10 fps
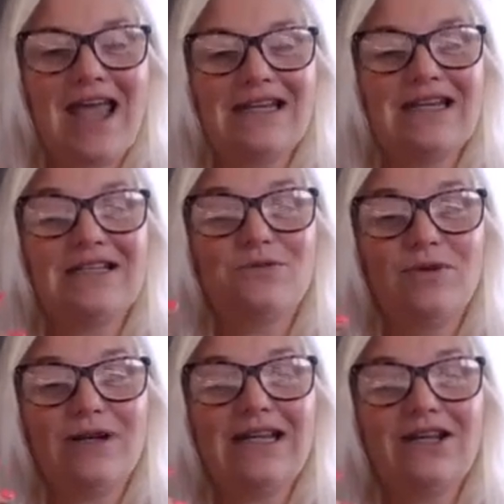And it's
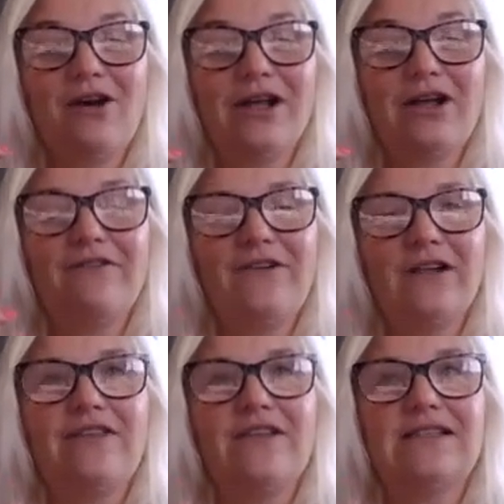really going, I
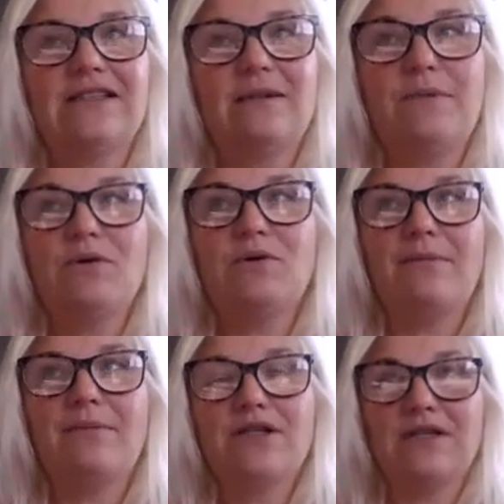feel like this is the build
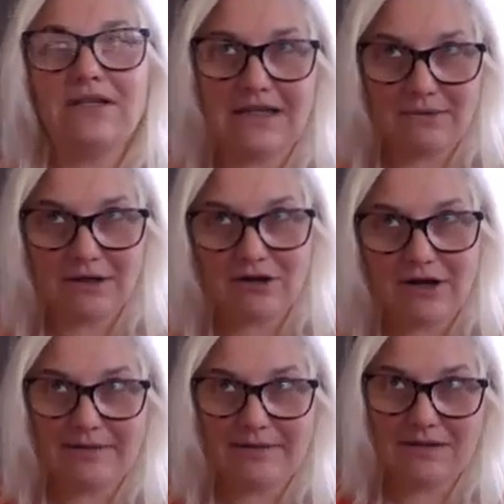up to the
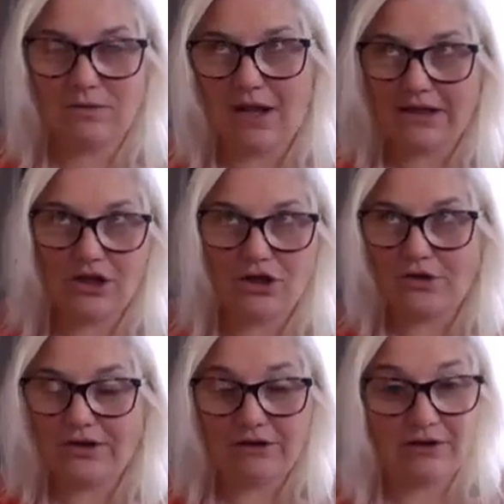Democrats, like, you
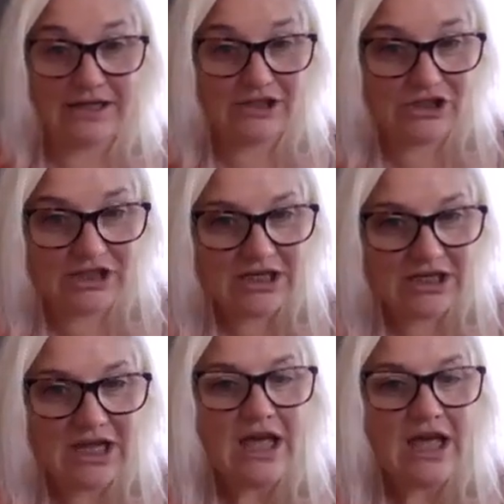know, their election.